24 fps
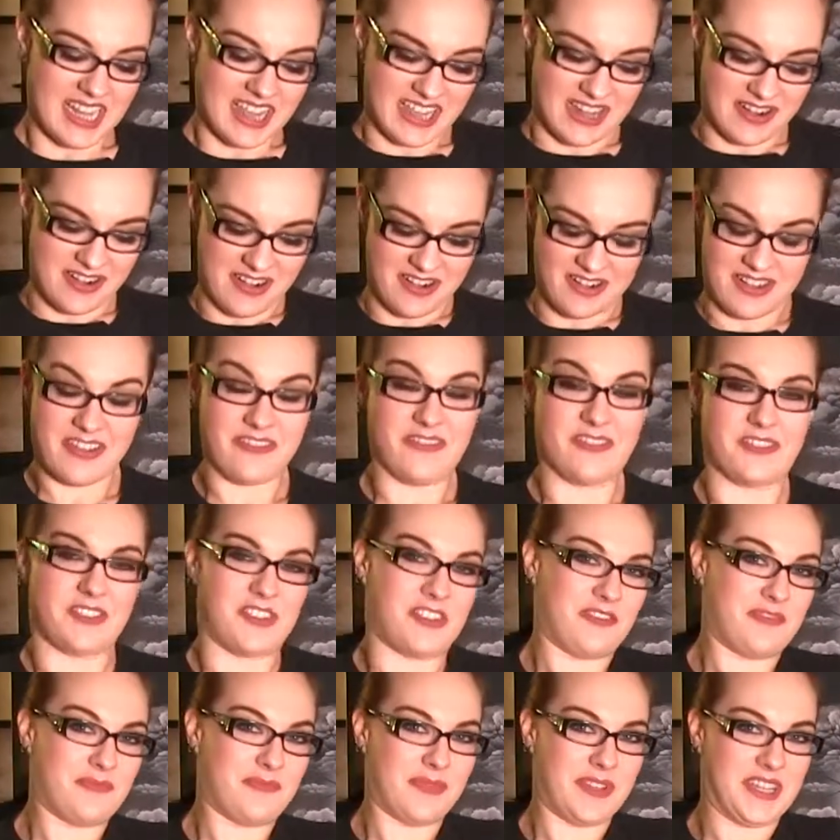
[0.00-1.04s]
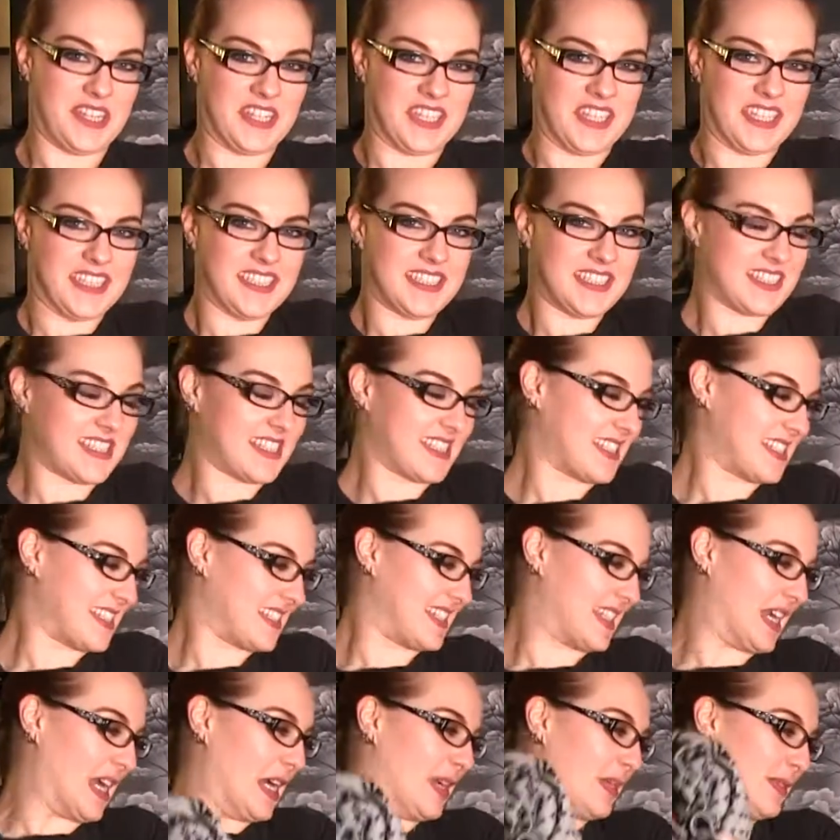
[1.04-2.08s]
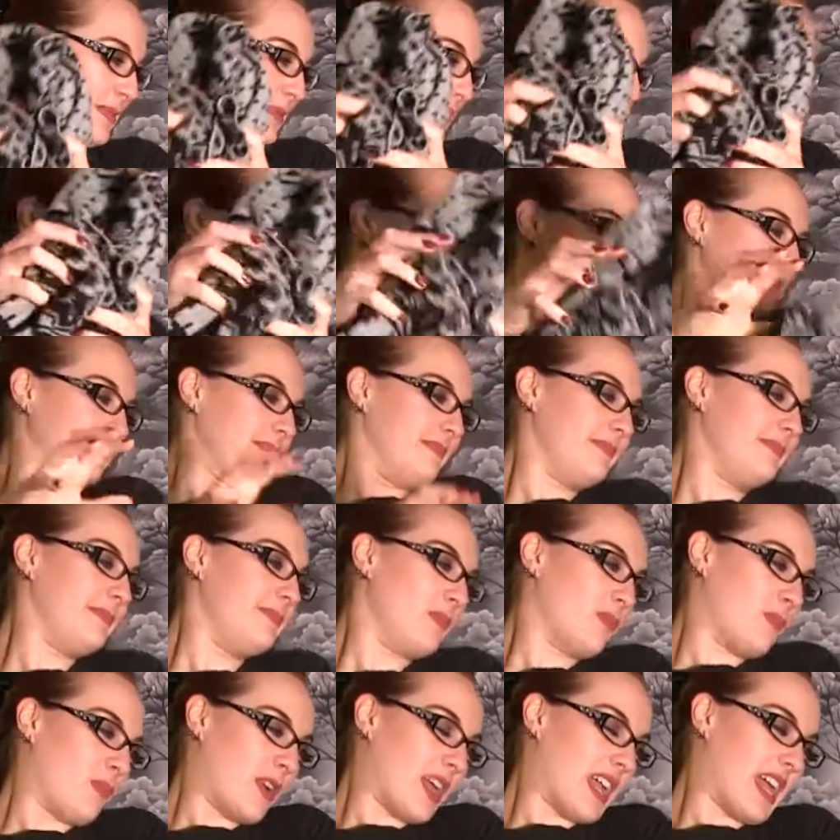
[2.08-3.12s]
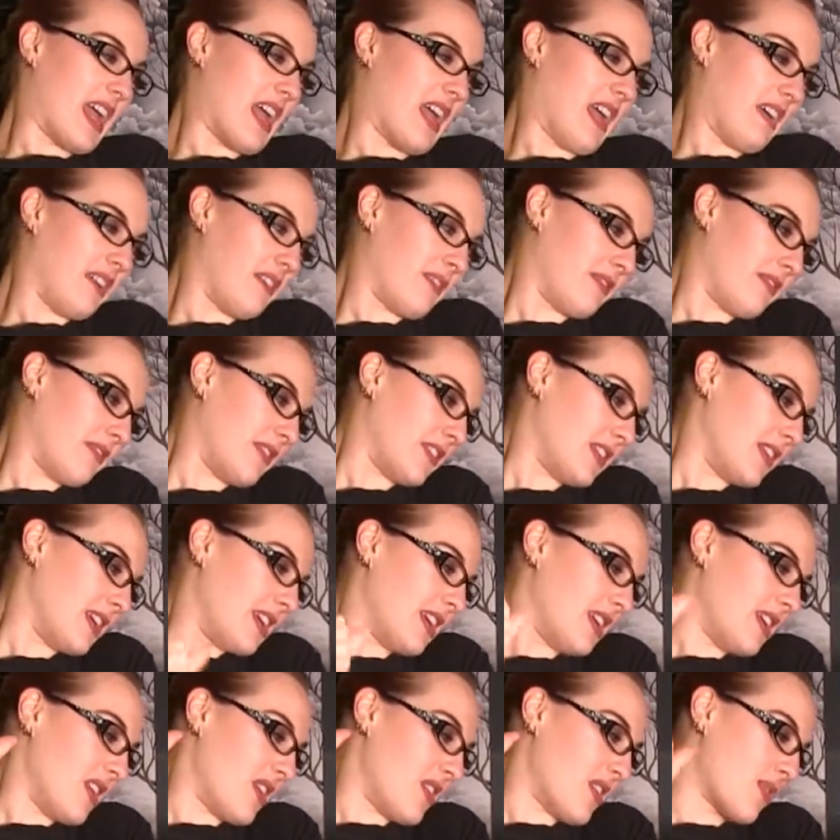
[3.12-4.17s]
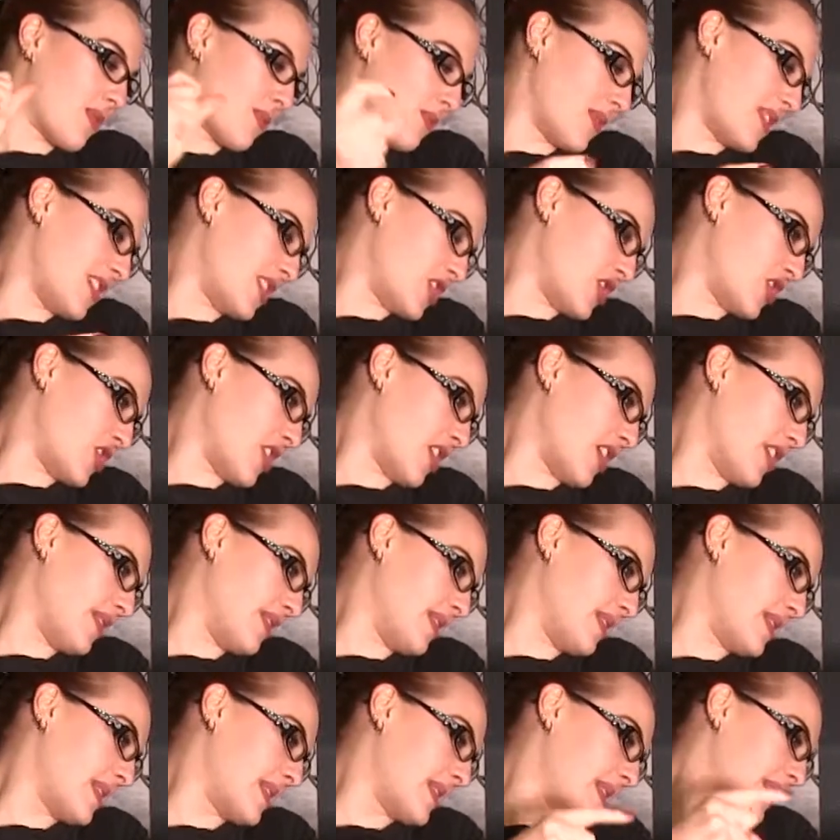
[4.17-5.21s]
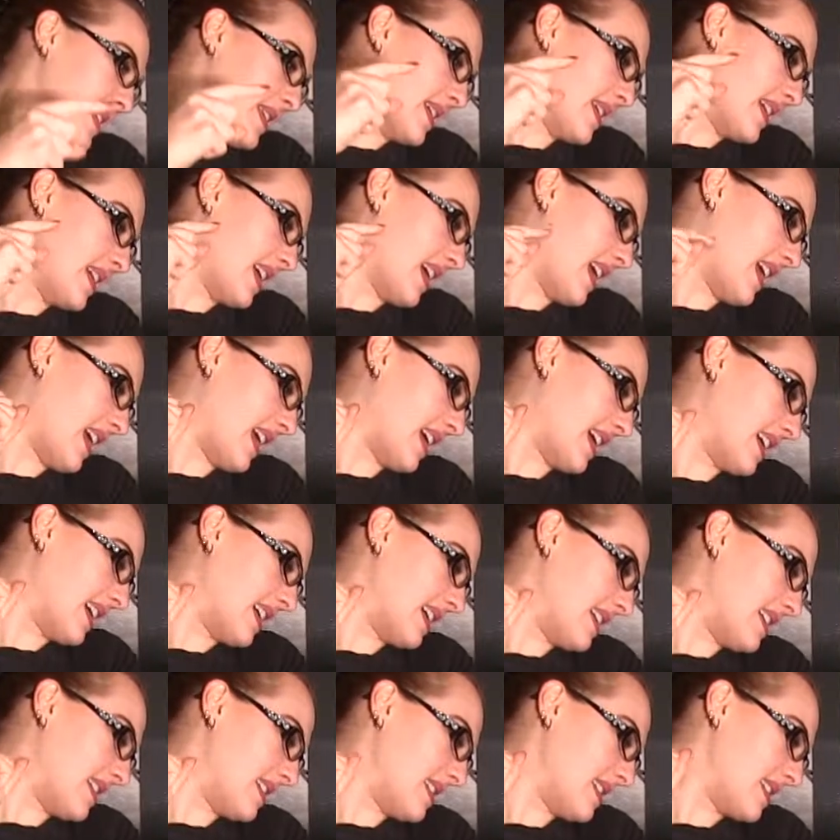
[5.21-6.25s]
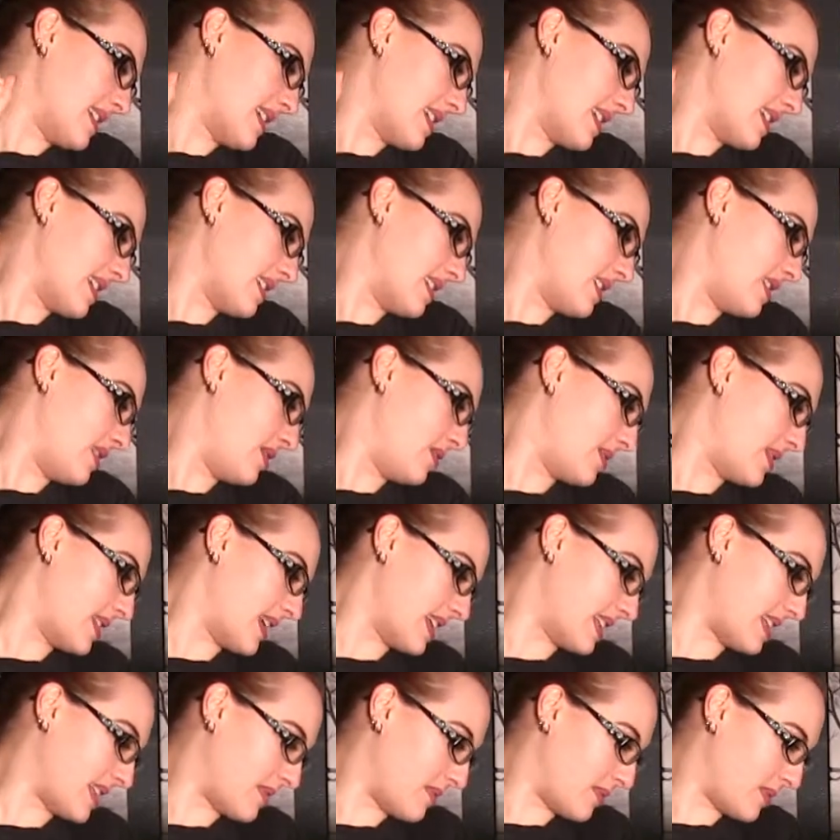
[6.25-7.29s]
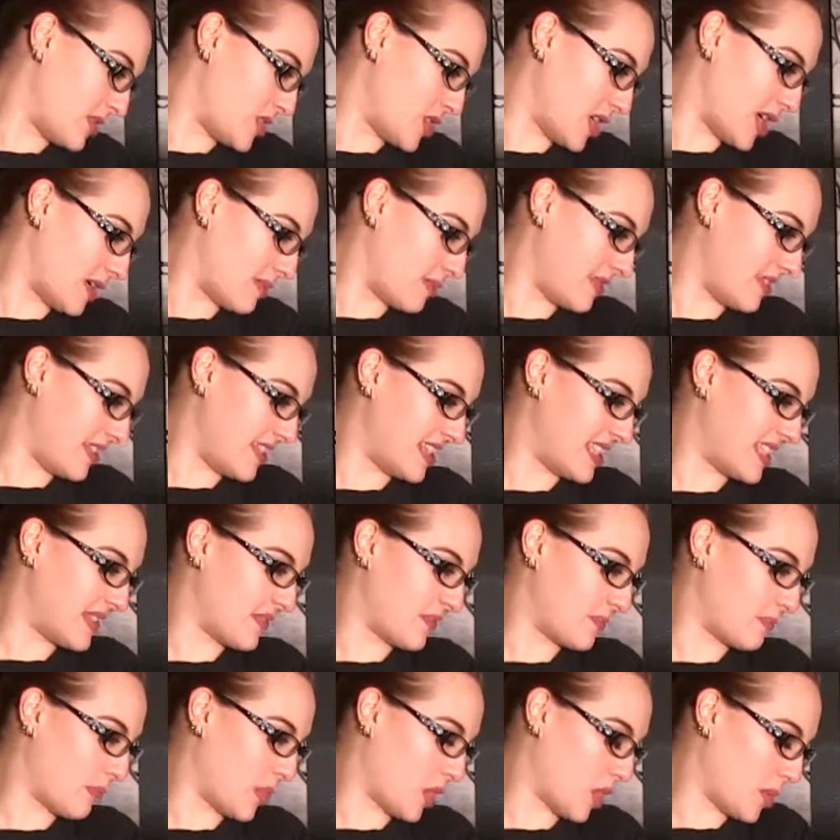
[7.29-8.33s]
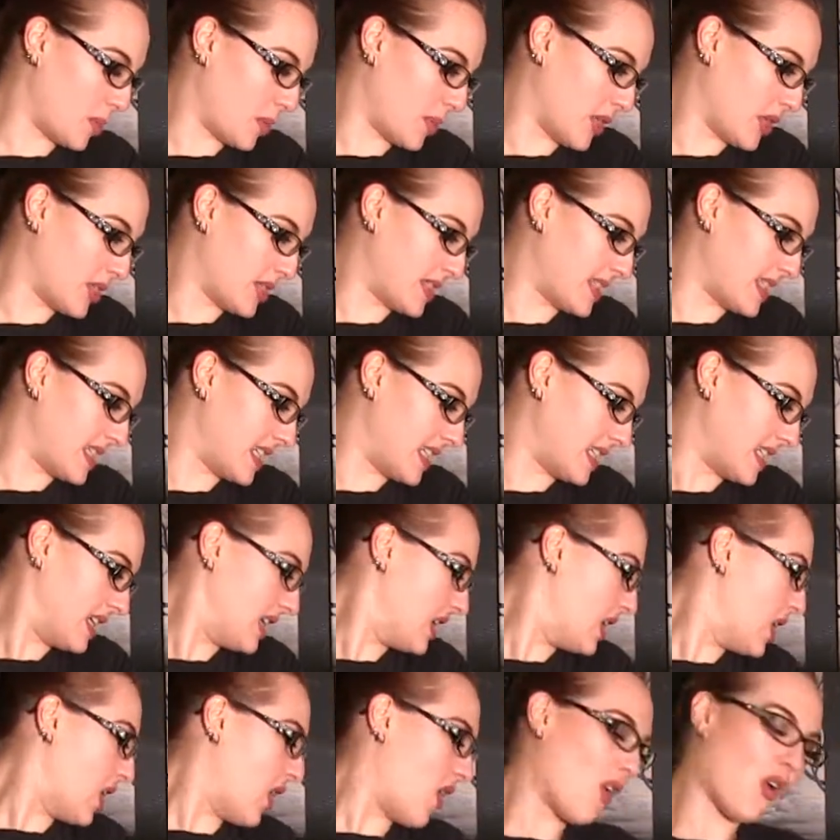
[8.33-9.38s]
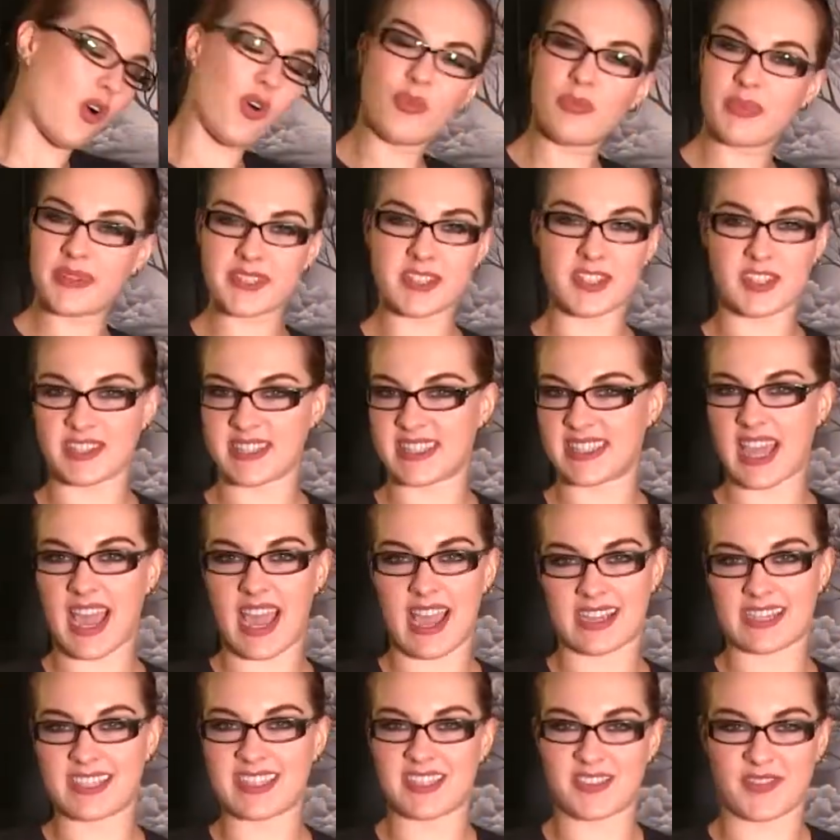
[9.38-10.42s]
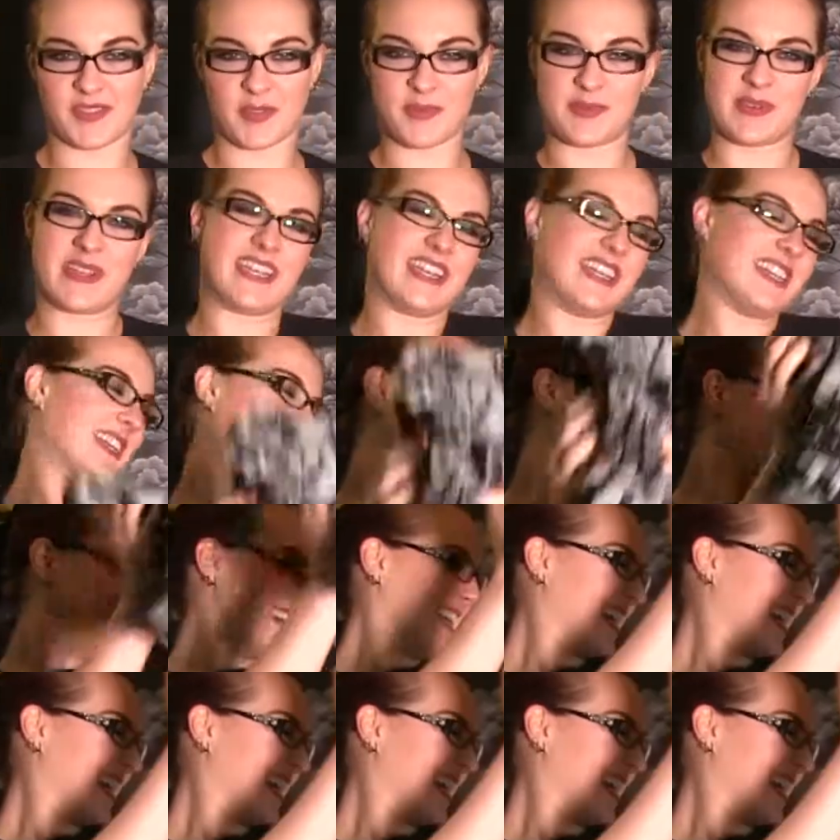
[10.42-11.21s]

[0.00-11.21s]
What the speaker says: There are never enough blankets. So, we have 3 shirts and 2 sets of pajamas per person, a whole bunch of socks for me.